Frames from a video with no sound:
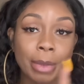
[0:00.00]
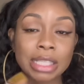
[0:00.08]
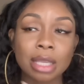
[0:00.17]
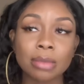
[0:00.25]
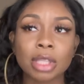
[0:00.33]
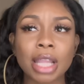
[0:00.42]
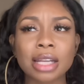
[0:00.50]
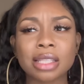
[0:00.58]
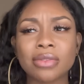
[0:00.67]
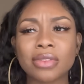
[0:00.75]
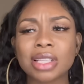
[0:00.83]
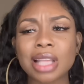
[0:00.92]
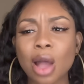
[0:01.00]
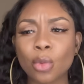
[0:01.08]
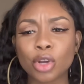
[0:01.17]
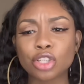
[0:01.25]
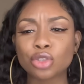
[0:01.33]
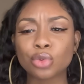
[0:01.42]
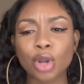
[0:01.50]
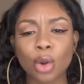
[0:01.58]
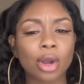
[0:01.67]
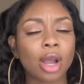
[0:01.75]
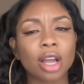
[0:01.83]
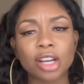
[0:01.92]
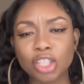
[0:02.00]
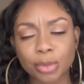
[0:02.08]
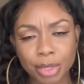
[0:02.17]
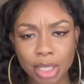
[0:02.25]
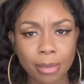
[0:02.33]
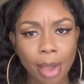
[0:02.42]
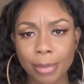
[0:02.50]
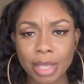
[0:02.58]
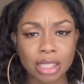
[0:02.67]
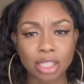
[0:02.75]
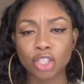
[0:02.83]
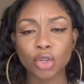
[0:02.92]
I skipped a lot of stuff because I don't want you knowing 100% of my business.